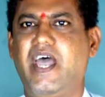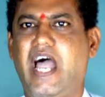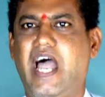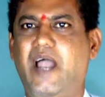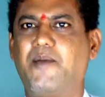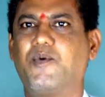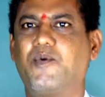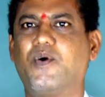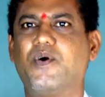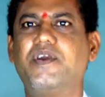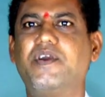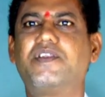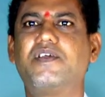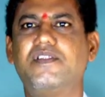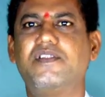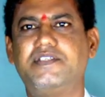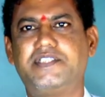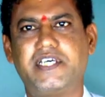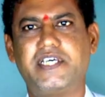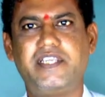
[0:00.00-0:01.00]
I am going to
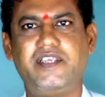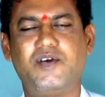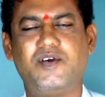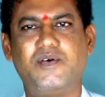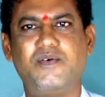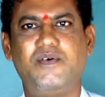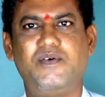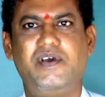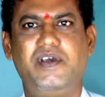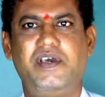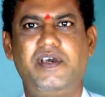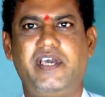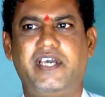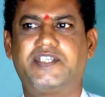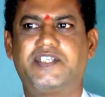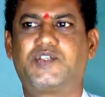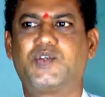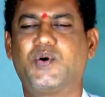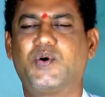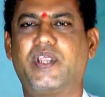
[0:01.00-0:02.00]
listen you a
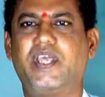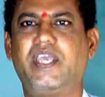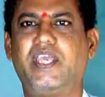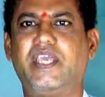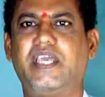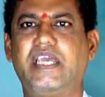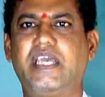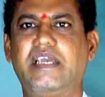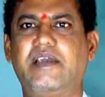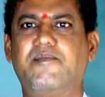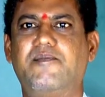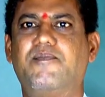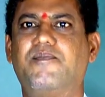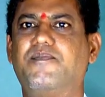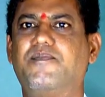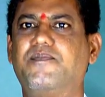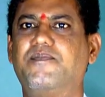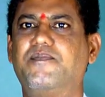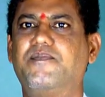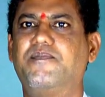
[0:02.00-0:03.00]
story.
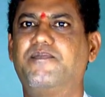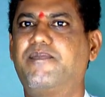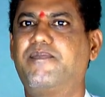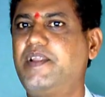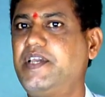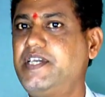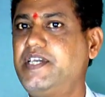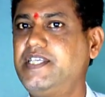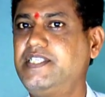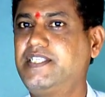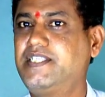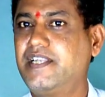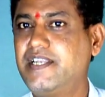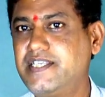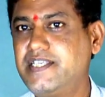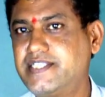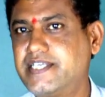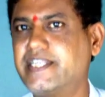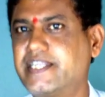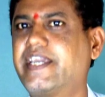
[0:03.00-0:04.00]
Please
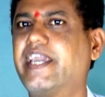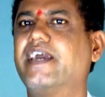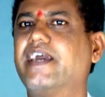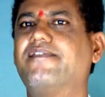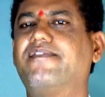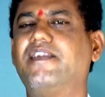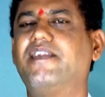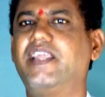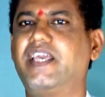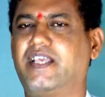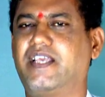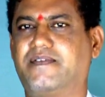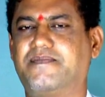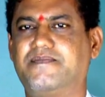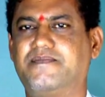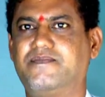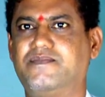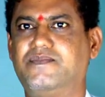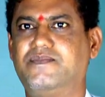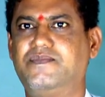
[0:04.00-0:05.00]
listen carefully.
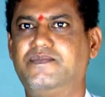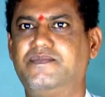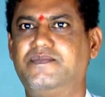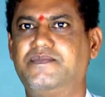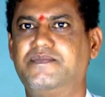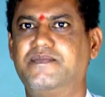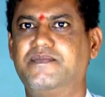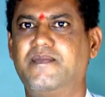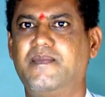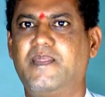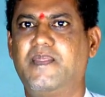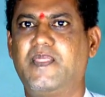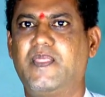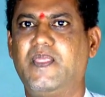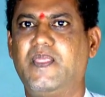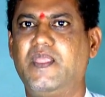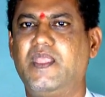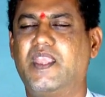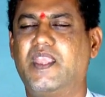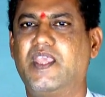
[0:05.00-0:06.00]

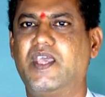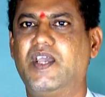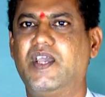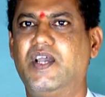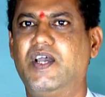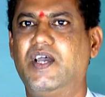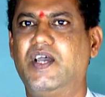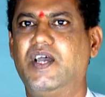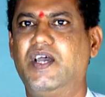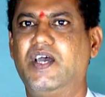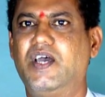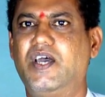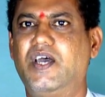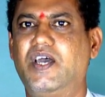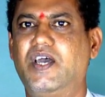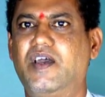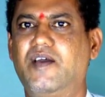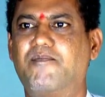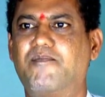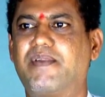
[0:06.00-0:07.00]
Hmm.
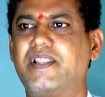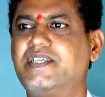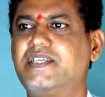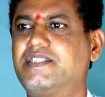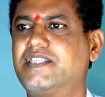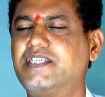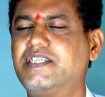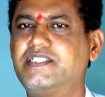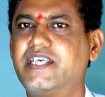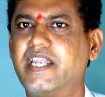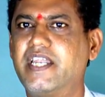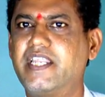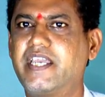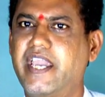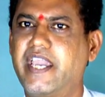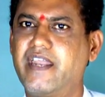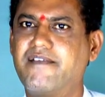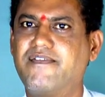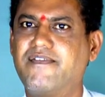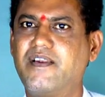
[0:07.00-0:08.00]
Please listen
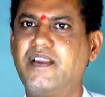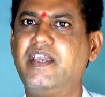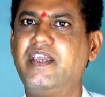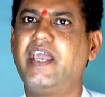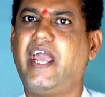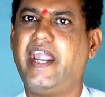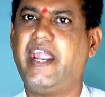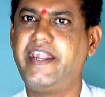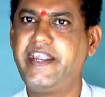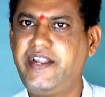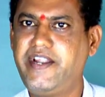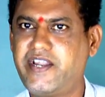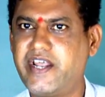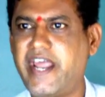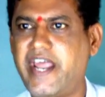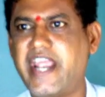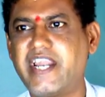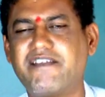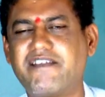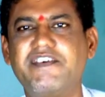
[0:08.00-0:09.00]
carefully and
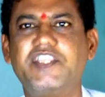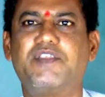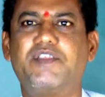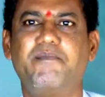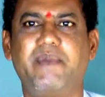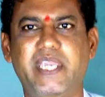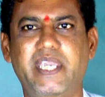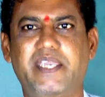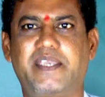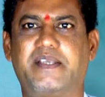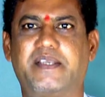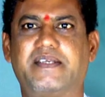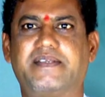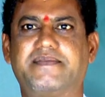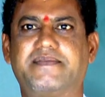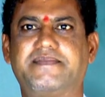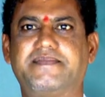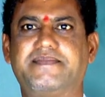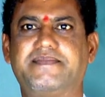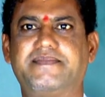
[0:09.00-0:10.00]
interact with me.
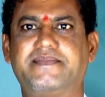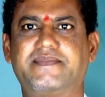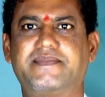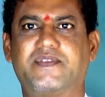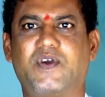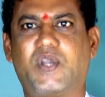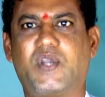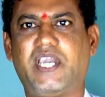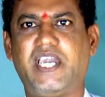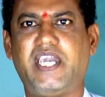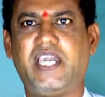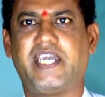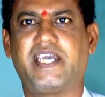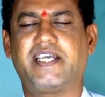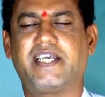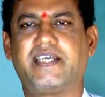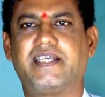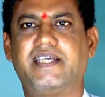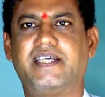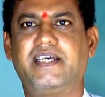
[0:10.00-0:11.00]

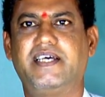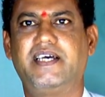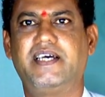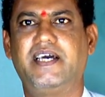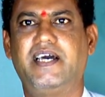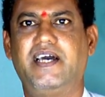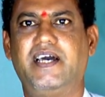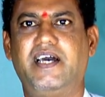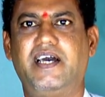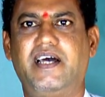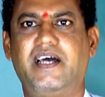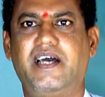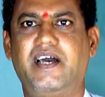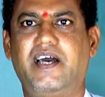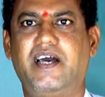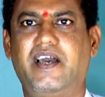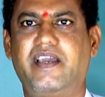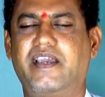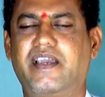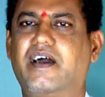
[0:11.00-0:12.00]
Okay?
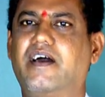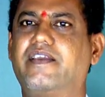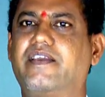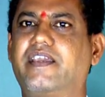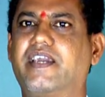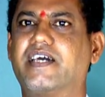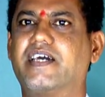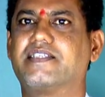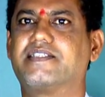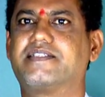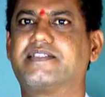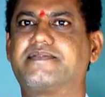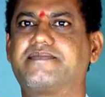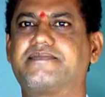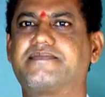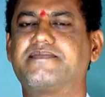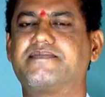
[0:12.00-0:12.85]
Yes.